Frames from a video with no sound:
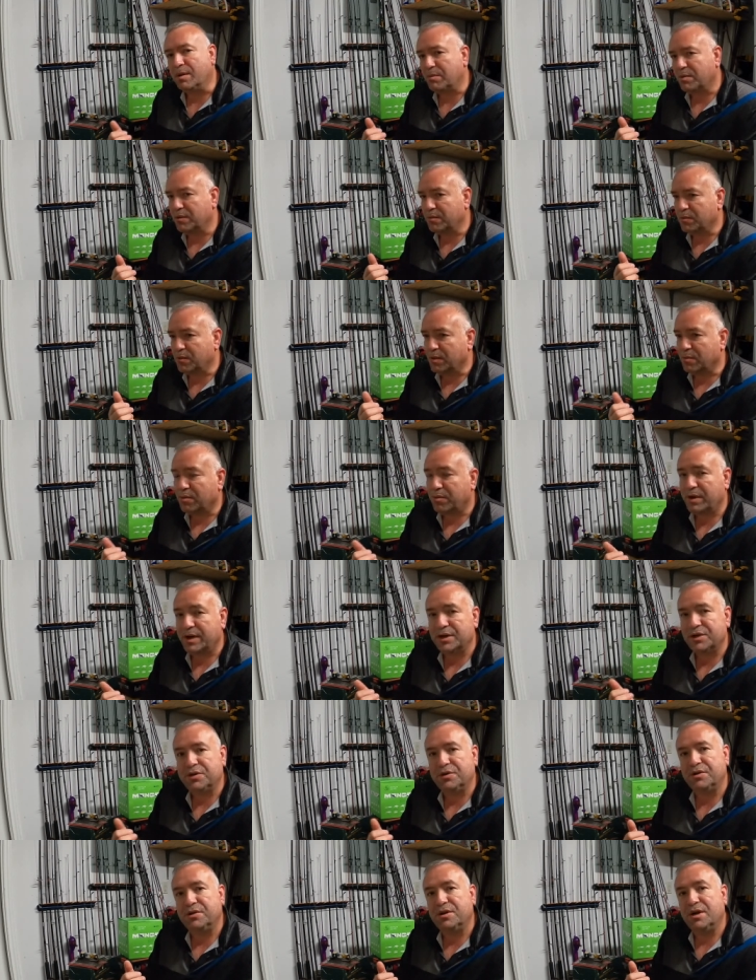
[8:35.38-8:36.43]
put more
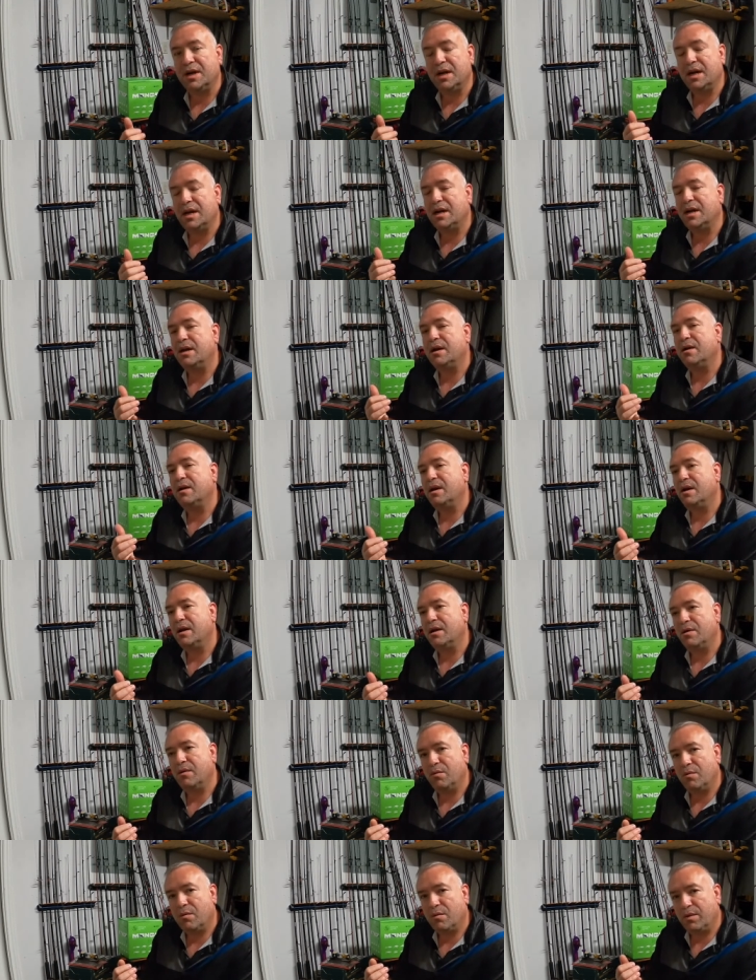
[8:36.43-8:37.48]
pressure,
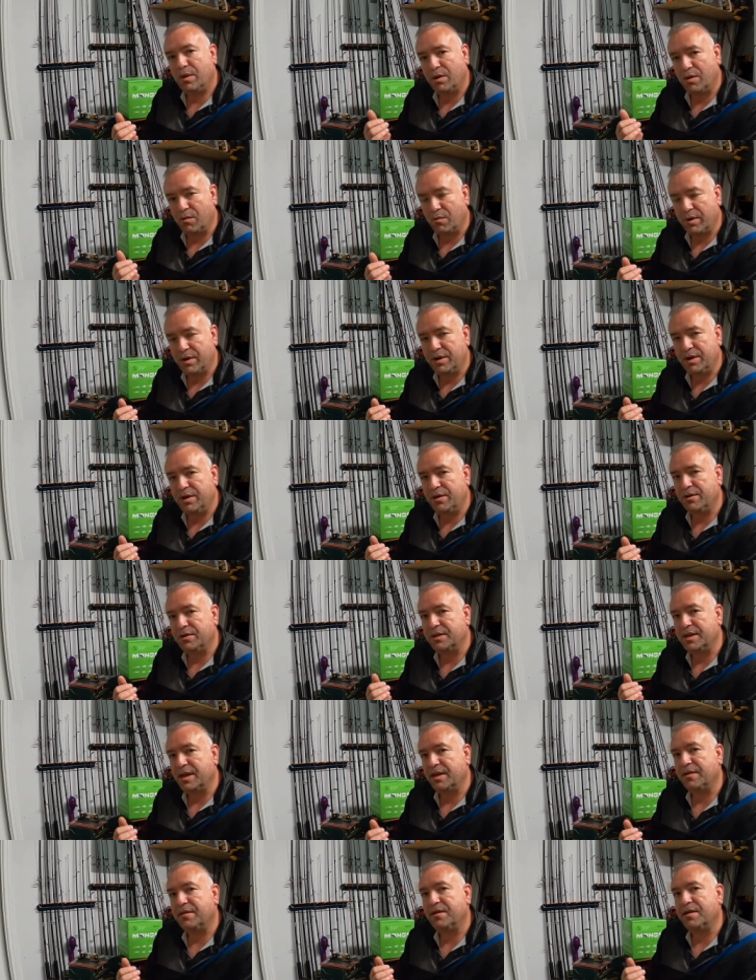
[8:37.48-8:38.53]
when to use
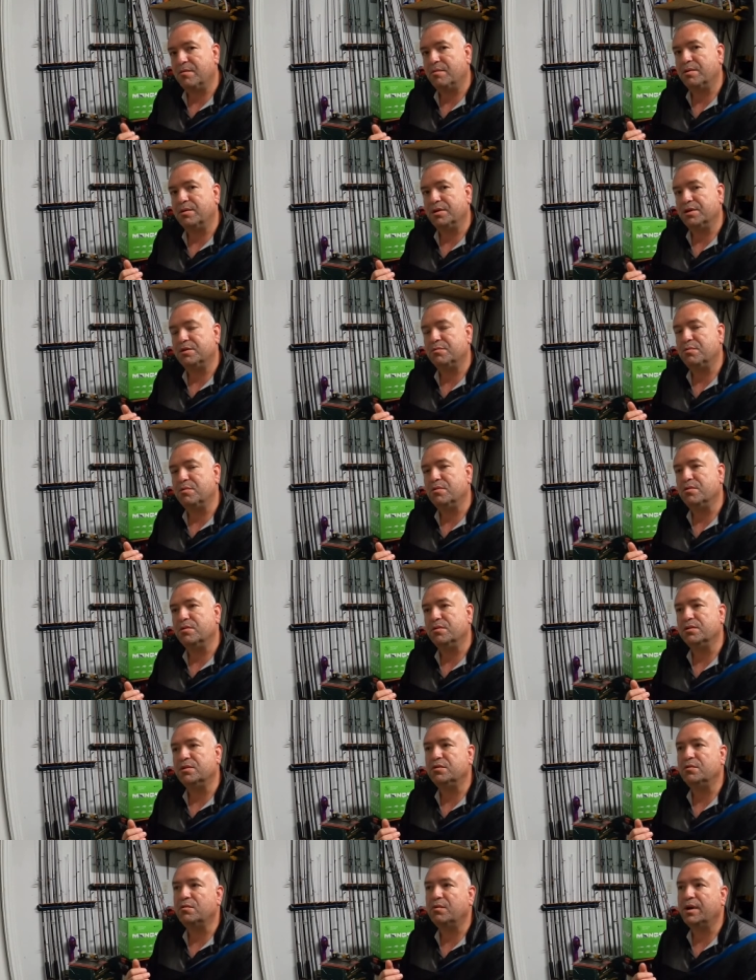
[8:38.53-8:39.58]
that thumb on the
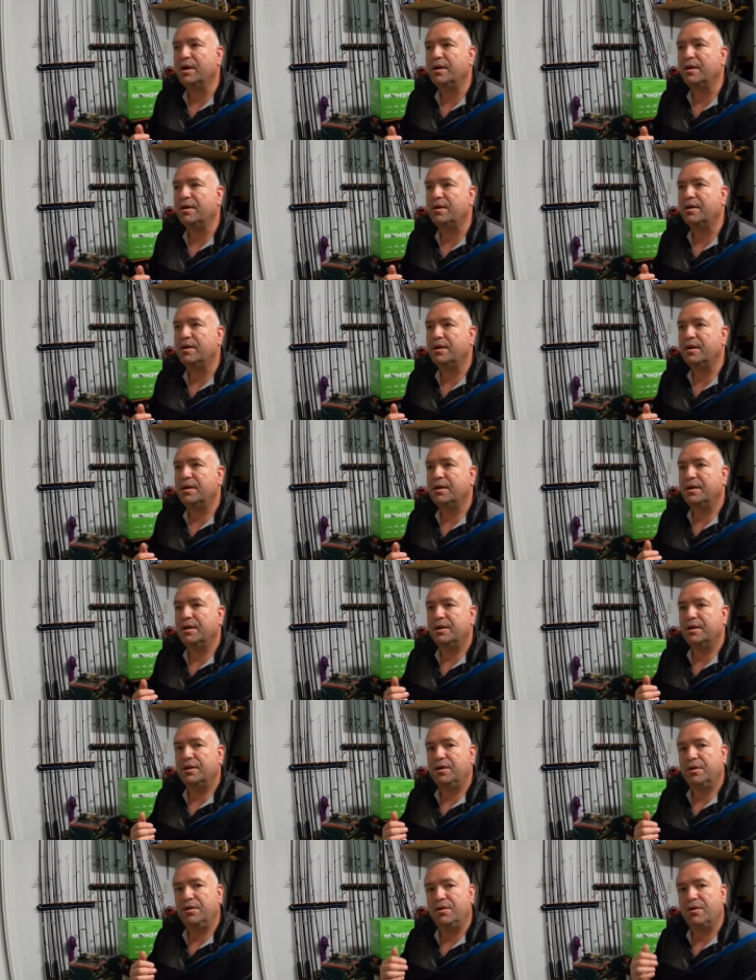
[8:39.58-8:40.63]
spool to where
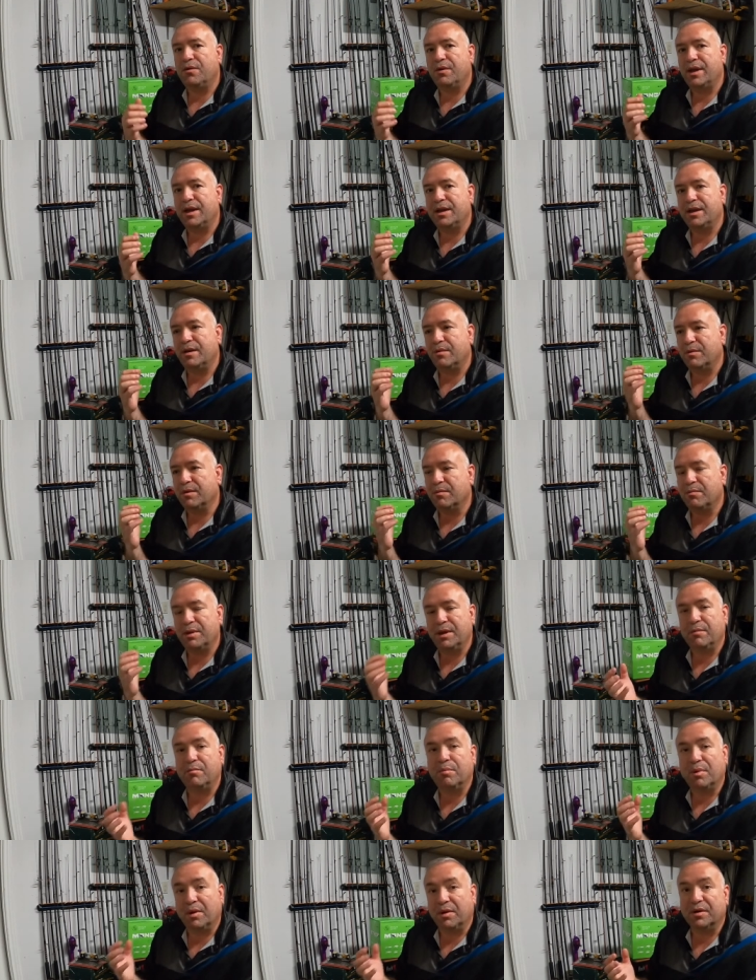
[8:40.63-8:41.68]
you don't end up with a
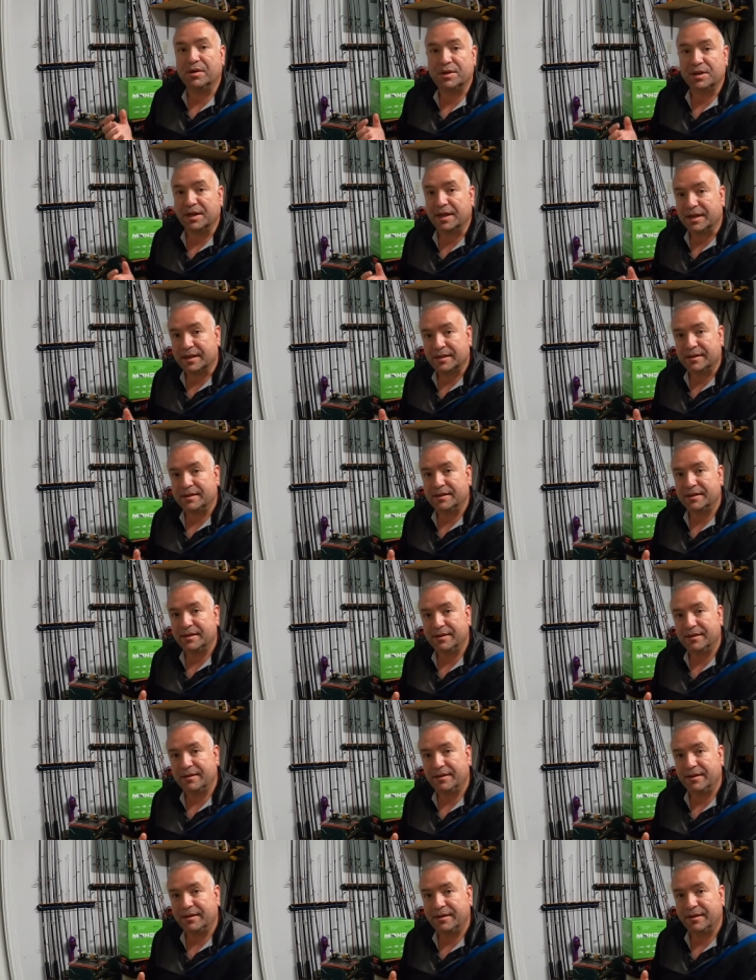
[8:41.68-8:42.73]
big bird's nest
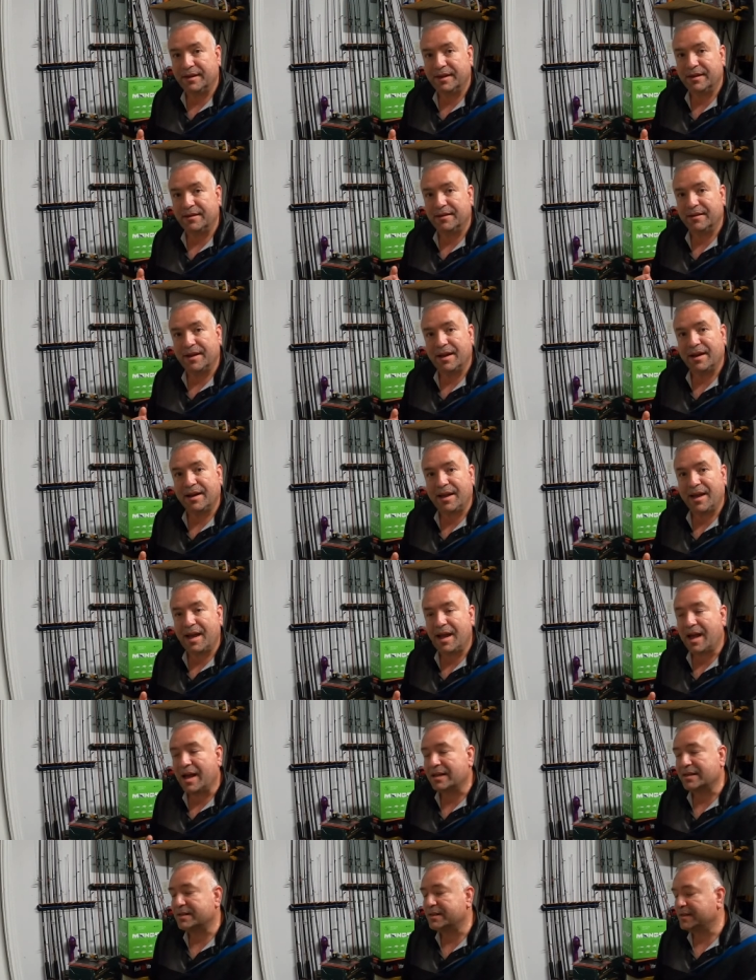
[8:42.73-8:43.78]
at the end of that
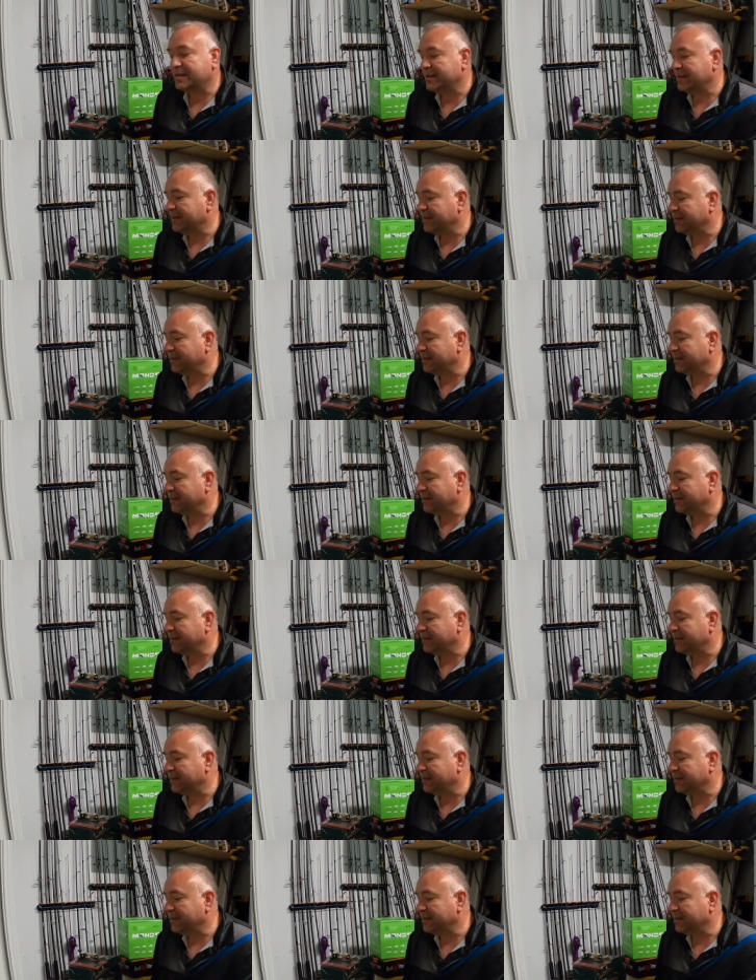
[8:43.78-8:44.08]
cast.